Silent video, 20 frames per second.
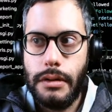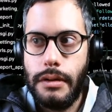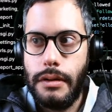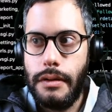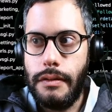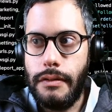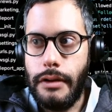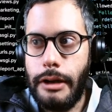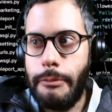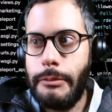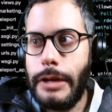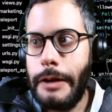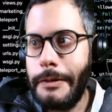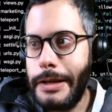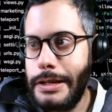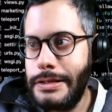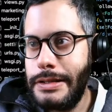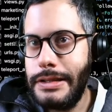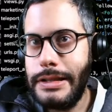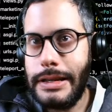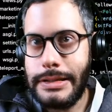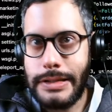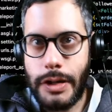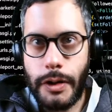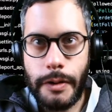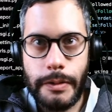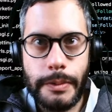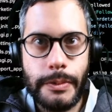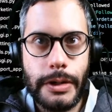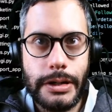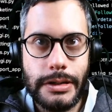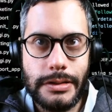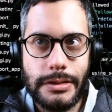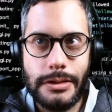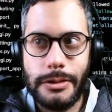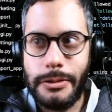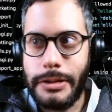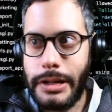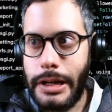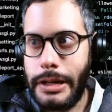So I'm guessing that's how everybody's
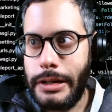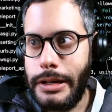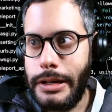doing it.